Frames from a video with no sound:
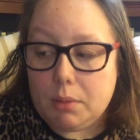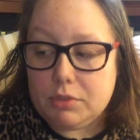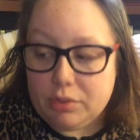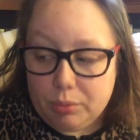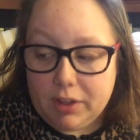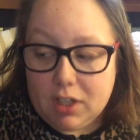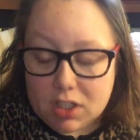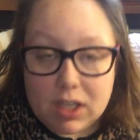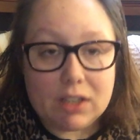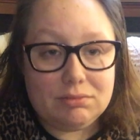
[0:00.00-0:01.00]
just really
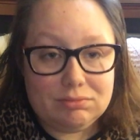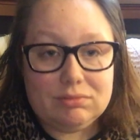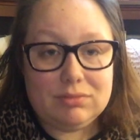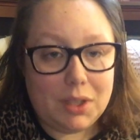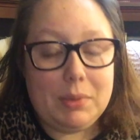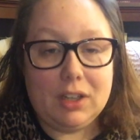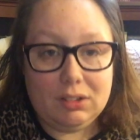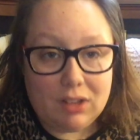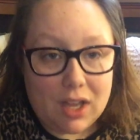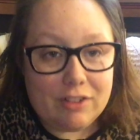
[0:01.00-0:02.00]
hurting. I'm in a
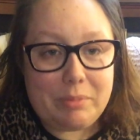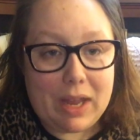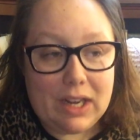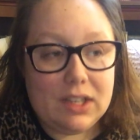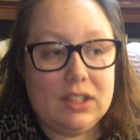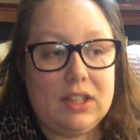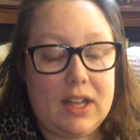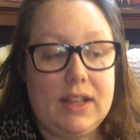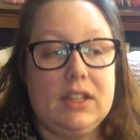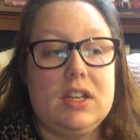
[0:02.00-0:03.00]
lot of pain.
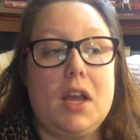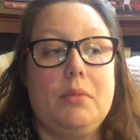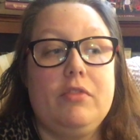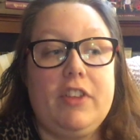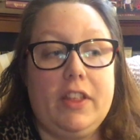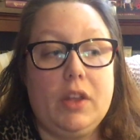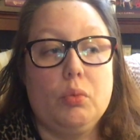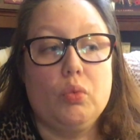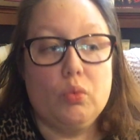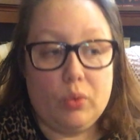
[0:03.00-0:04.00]
And I'm
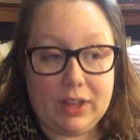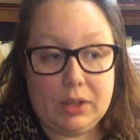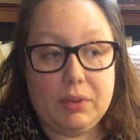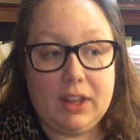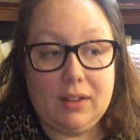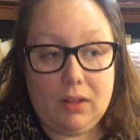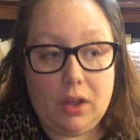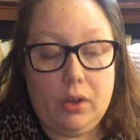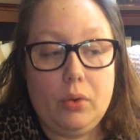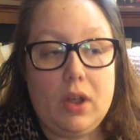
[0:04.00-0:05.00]
feeling really, really
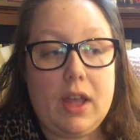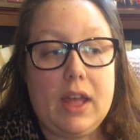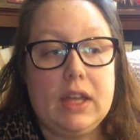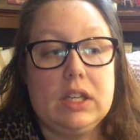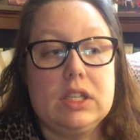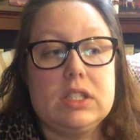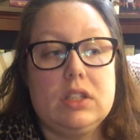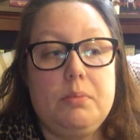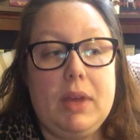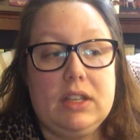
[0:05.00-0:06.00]
low, and
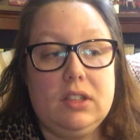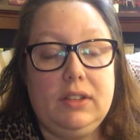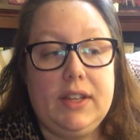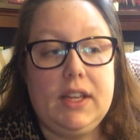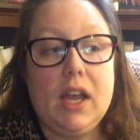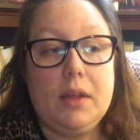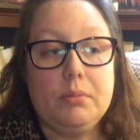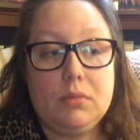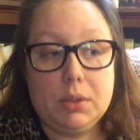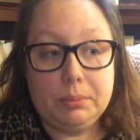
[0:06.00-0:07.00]
mentally
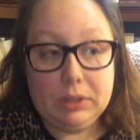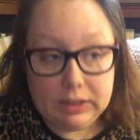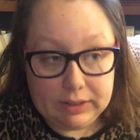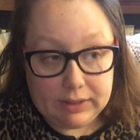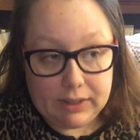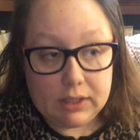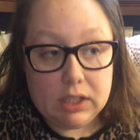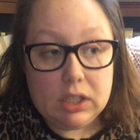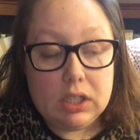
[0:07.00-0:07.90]
I'm completely